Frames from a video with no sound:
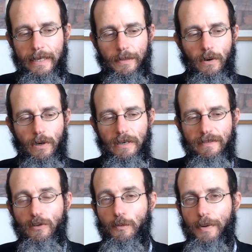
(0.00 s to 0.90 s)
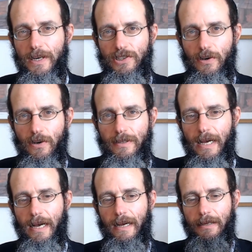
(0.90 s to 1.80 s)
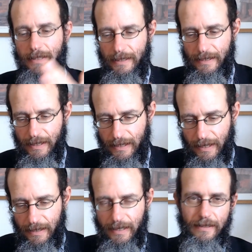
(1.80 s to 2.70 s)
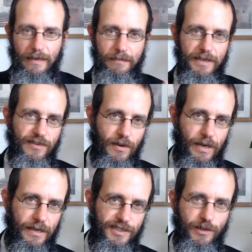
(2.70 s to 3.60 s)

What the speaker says: Now the order of the two parashot are Tazria and then Metzora.